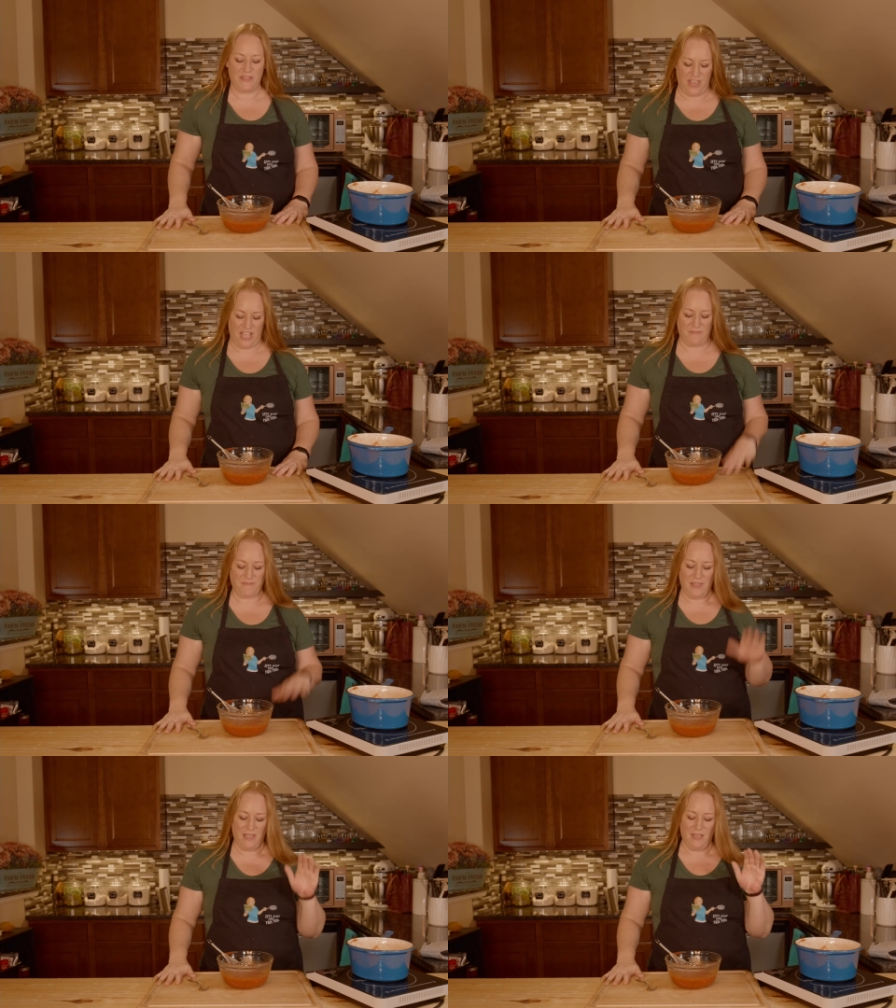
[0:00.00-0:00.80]
thing.
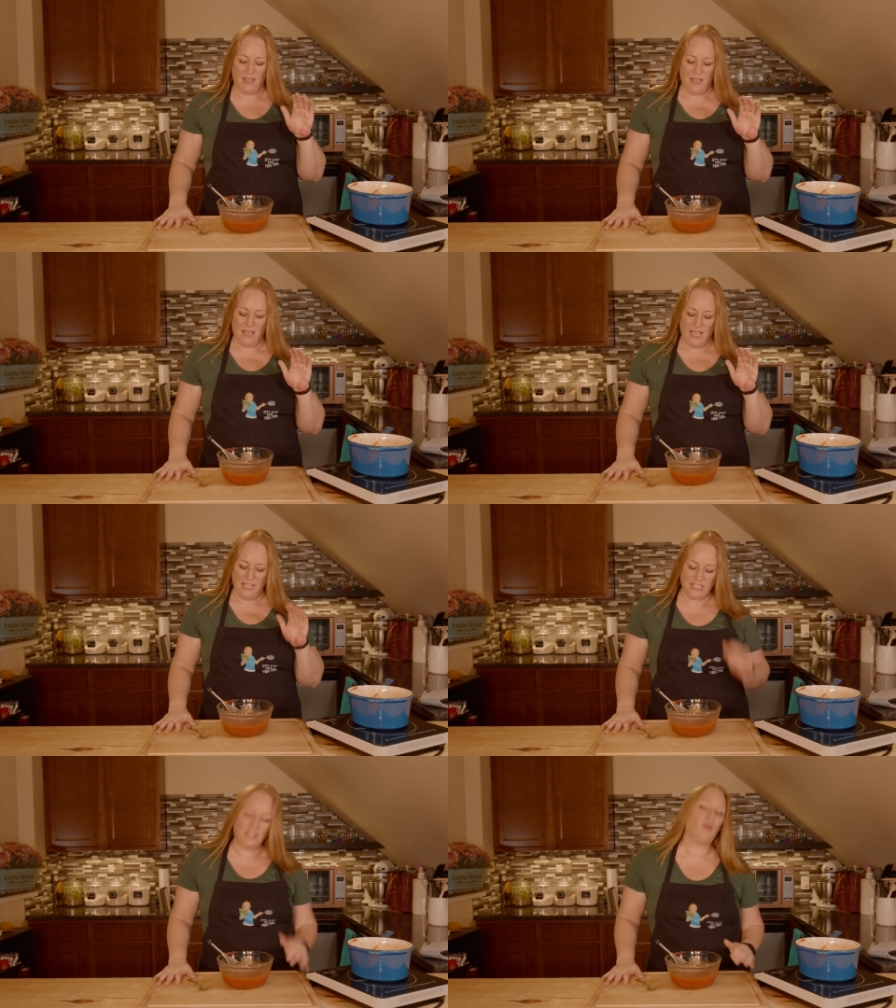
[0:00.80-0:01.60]

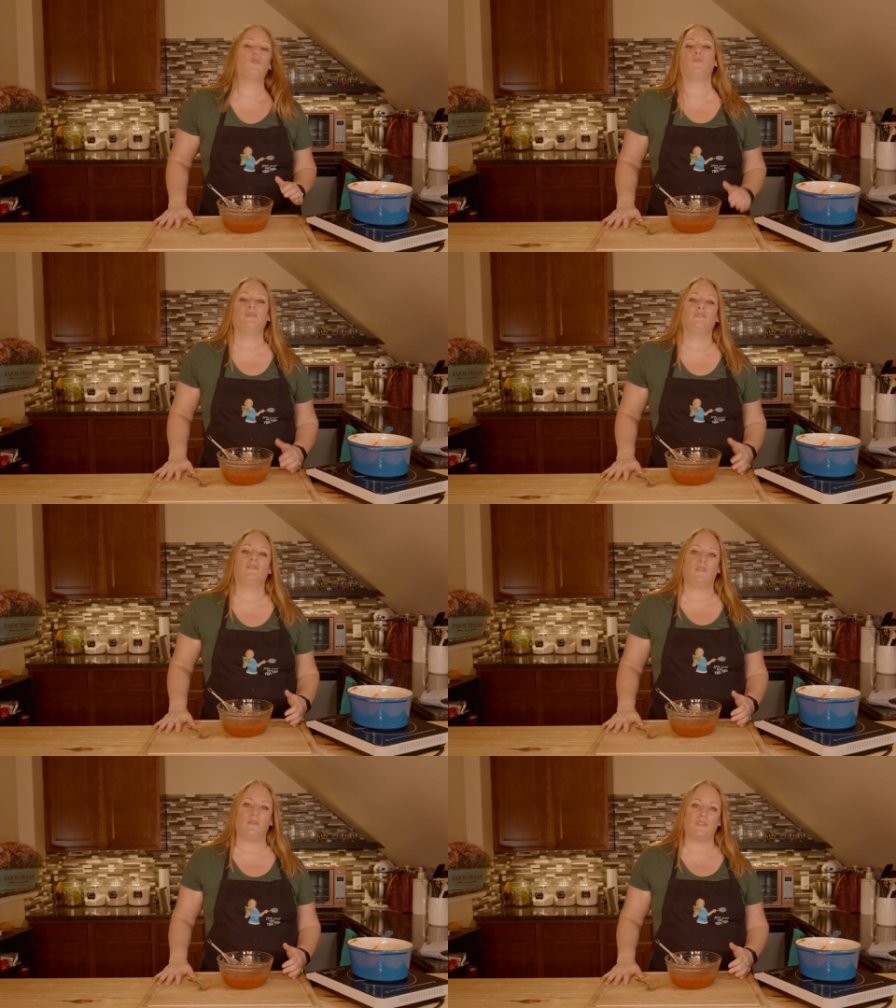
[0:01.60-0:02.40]
It's so
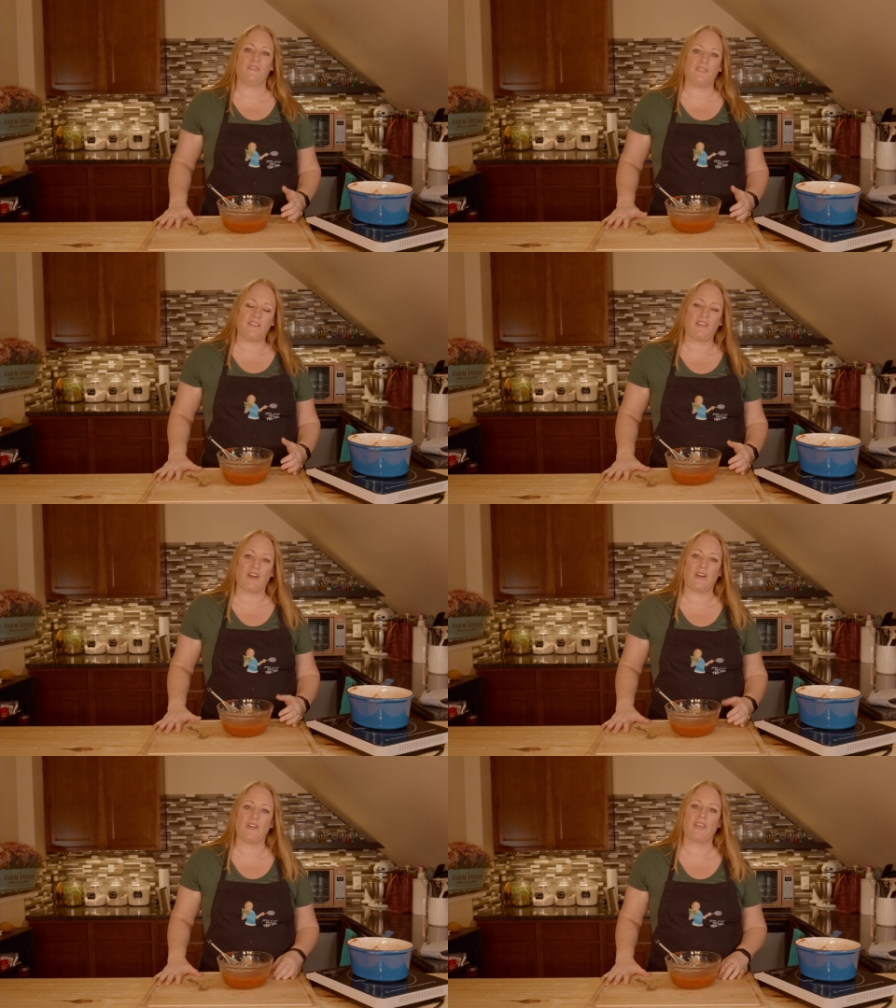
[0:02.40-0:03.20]
beautiful, the
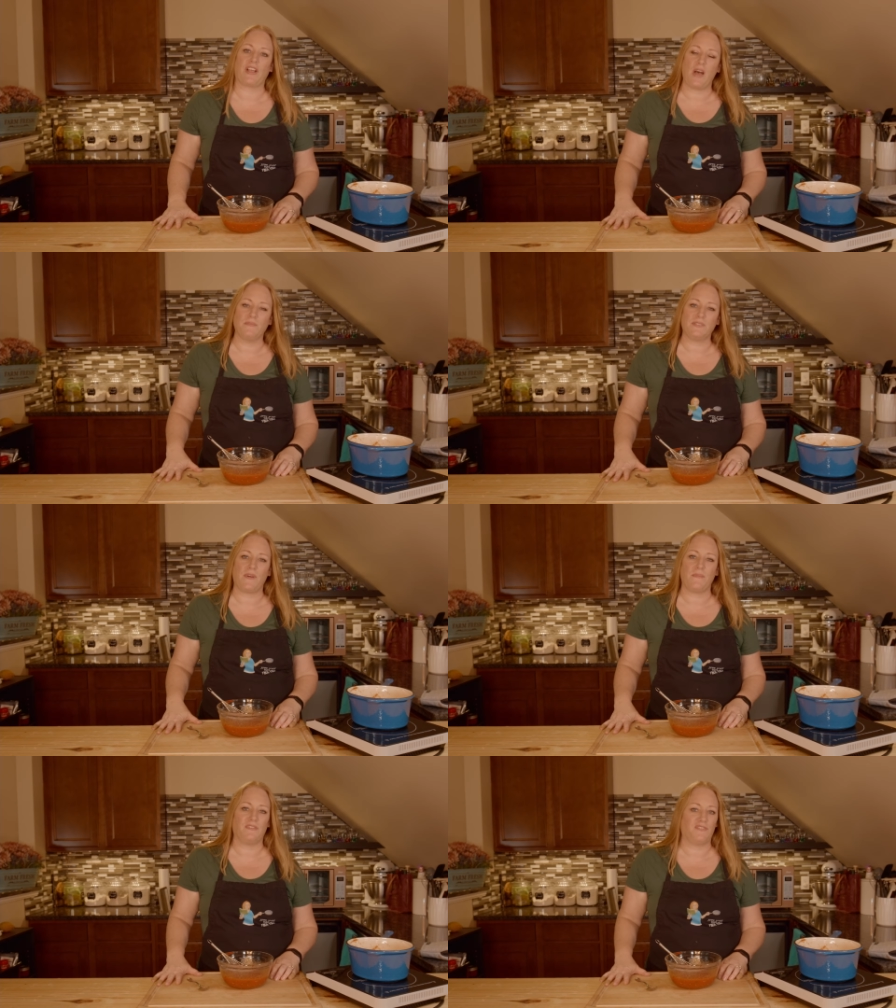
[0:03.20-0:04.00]
flavor that comes
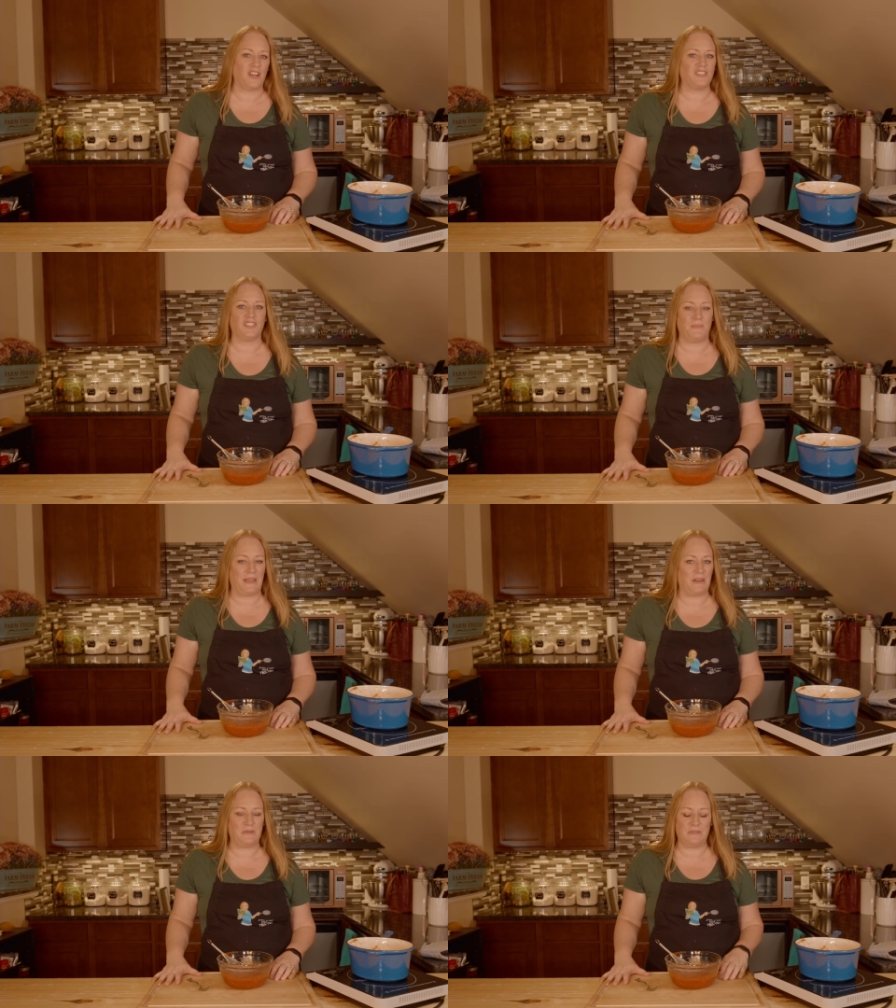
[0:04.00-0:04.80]
from the fresh
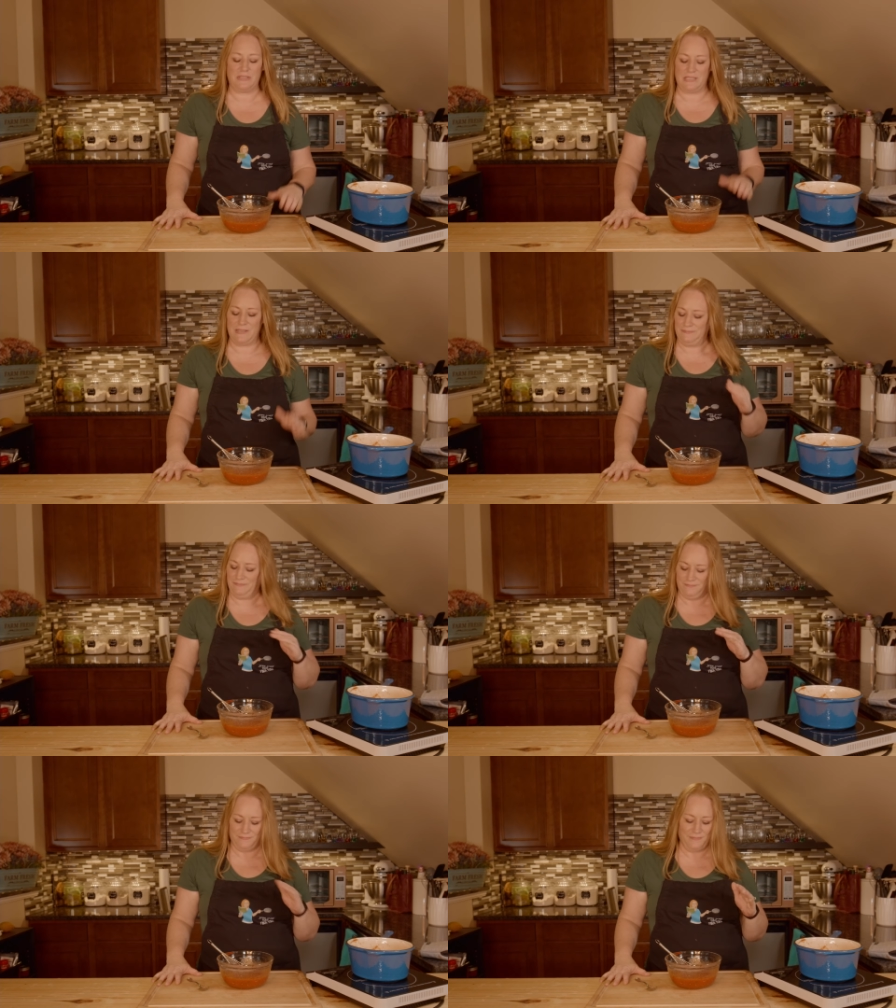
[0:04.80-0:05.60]
tomatoes.
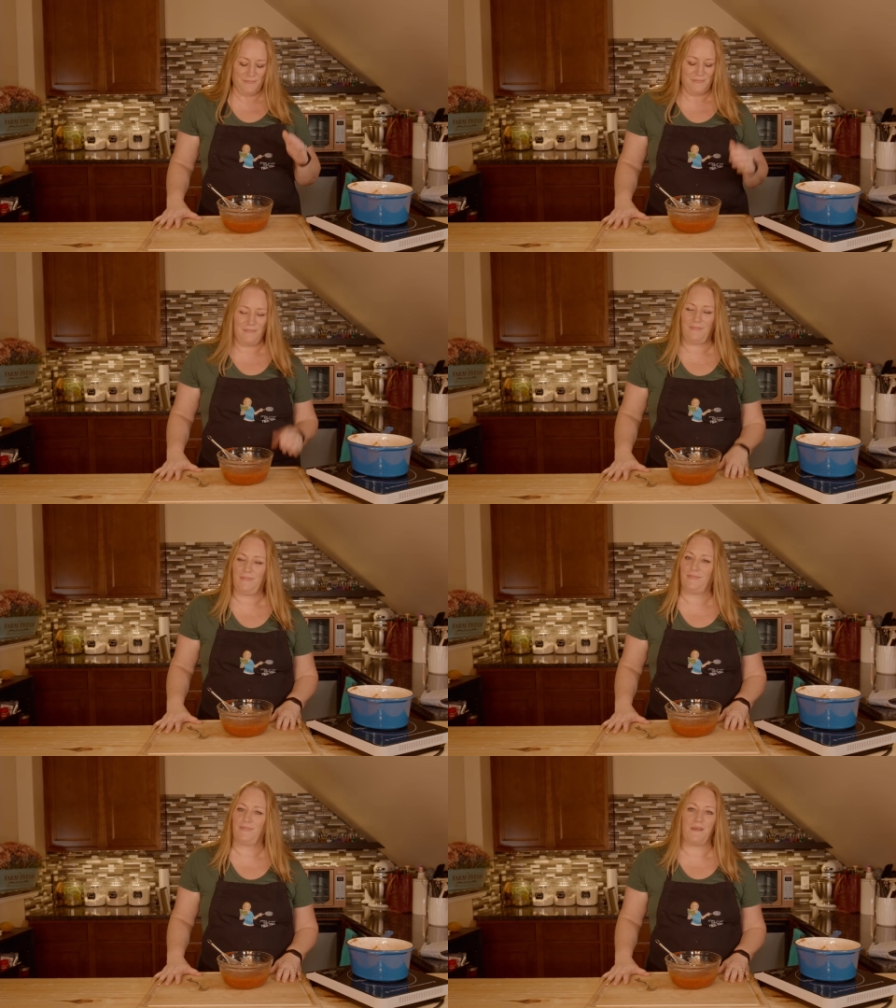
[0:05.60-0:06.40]

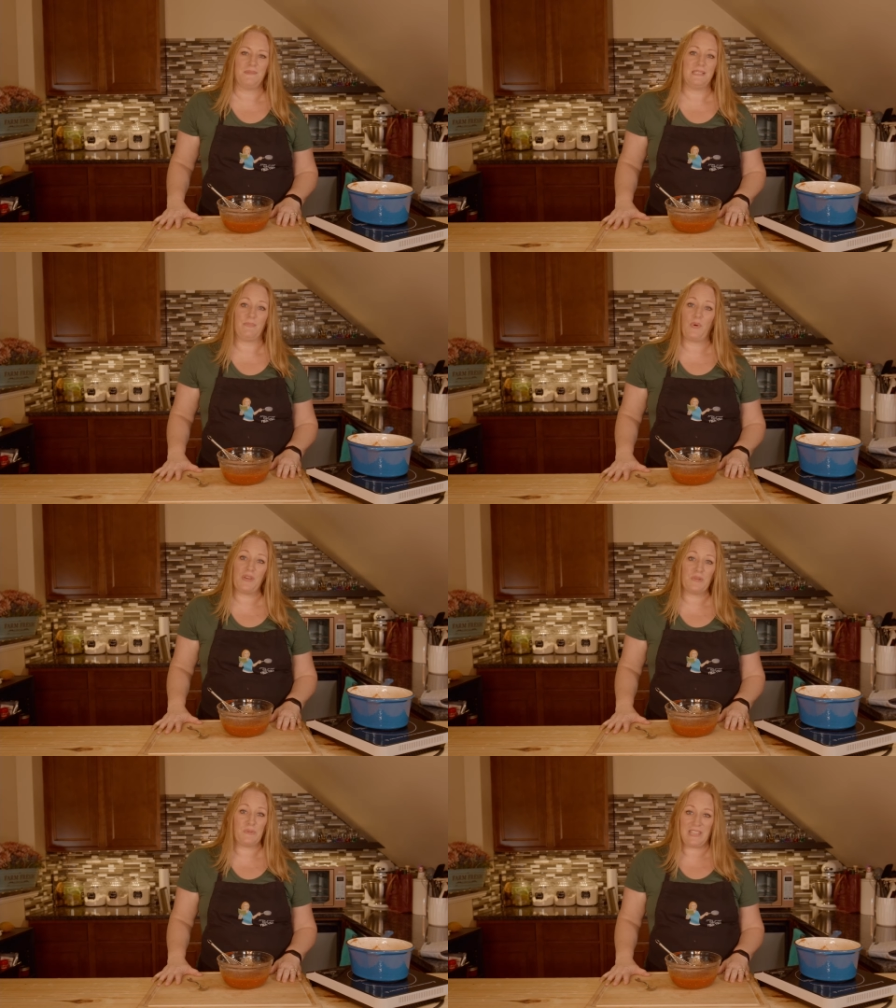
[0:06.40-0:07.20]
I'm
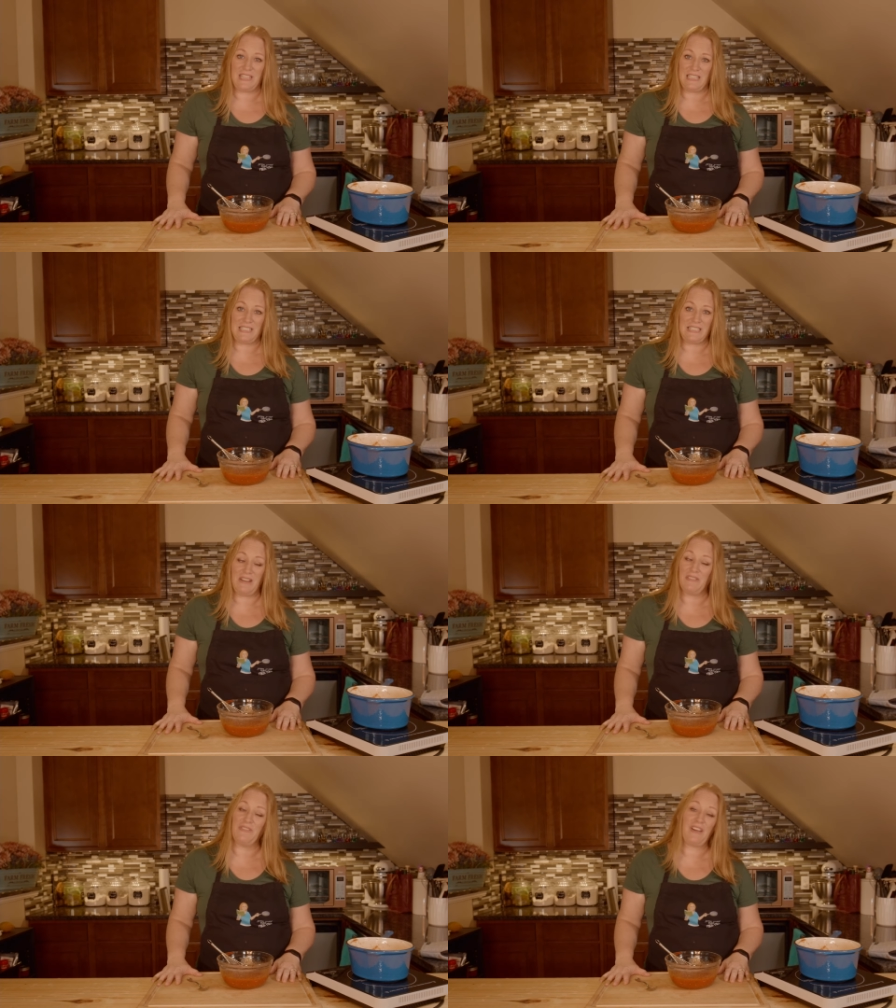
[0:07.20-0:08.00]
spoiled with this. I
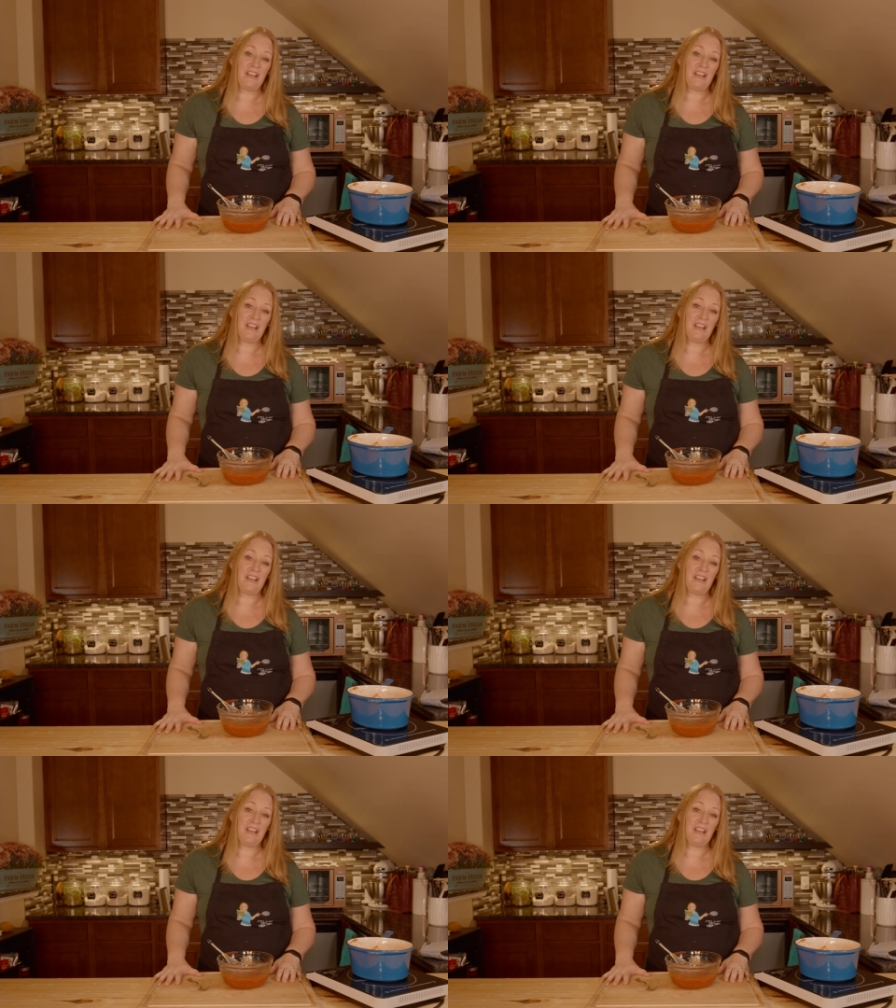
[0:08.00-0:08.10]
don't know if I